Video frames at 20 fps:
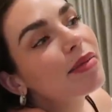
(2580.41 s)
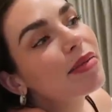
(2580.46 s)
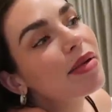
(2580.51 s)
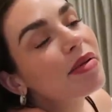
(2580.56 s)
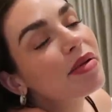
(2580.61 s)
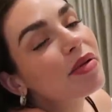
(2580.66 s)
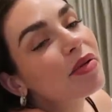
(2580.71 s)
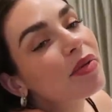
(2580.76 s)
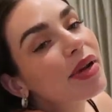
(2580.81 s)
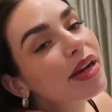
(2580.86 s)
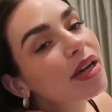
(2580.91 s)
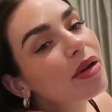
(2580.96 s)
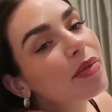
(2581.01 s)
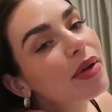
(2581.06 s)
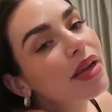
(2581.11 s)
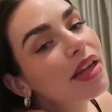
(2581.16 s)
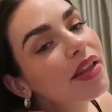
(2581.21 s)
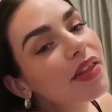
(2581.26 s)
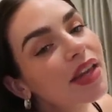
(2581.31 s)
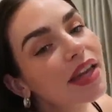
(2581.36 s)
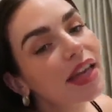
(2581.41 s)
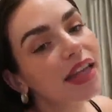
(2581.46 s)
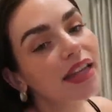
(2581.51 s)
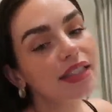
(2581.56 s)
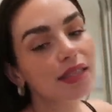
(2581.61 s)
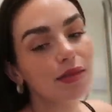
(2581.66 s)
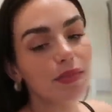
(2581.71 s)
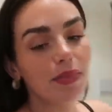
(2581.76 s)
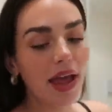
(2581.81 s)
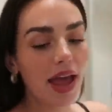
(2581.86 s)
maybe read a bit and then
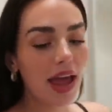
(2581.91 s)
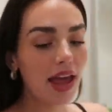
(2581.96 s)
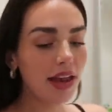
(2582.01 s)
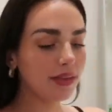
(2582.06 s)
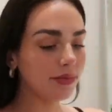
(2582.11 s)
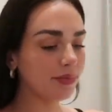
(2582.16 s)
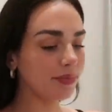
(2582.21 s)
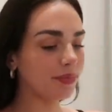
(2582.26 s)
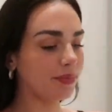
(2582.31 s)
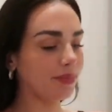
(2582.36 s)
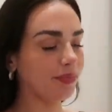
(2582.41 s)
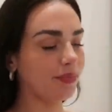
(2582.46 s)
get to bed.